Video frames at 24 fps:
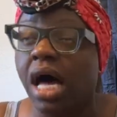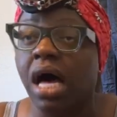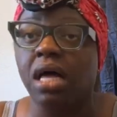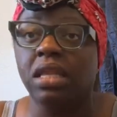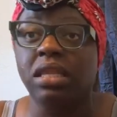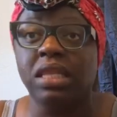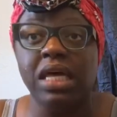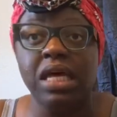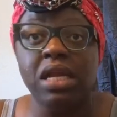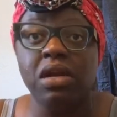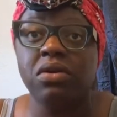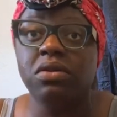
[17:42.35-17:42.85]
a,
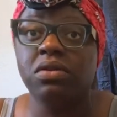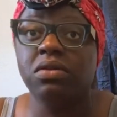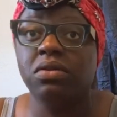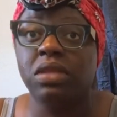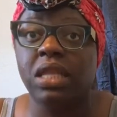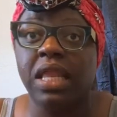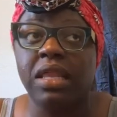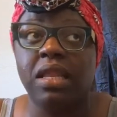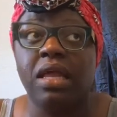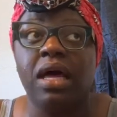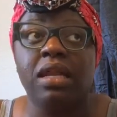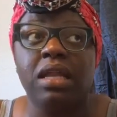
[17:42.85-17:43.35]

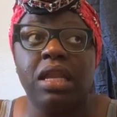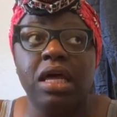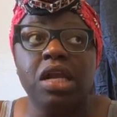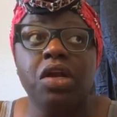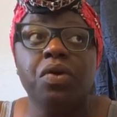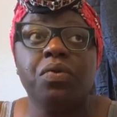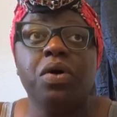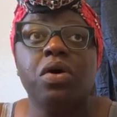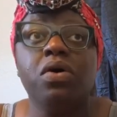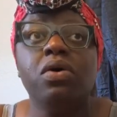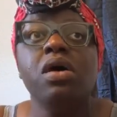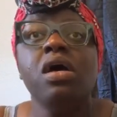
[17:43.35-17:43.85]
literal, a
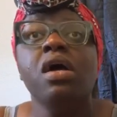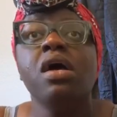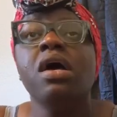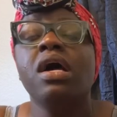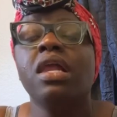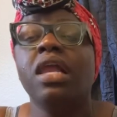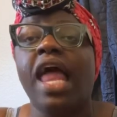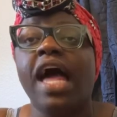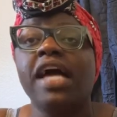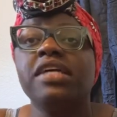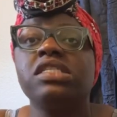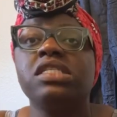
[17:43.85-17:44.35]
literal
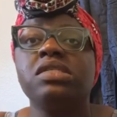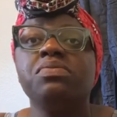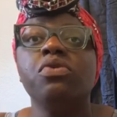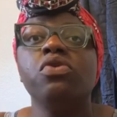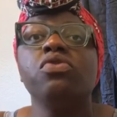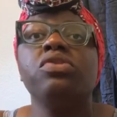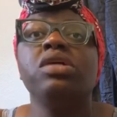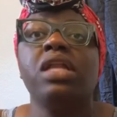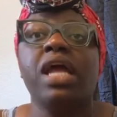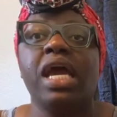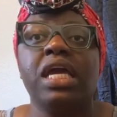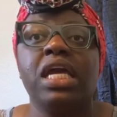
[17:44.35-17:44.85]
like
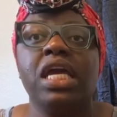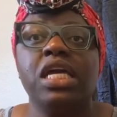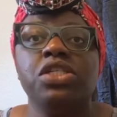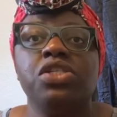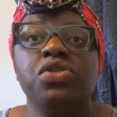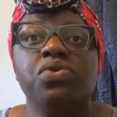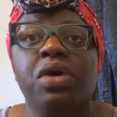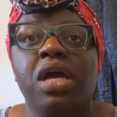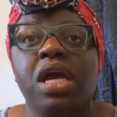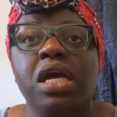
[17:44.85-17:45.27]
smoothie that gives you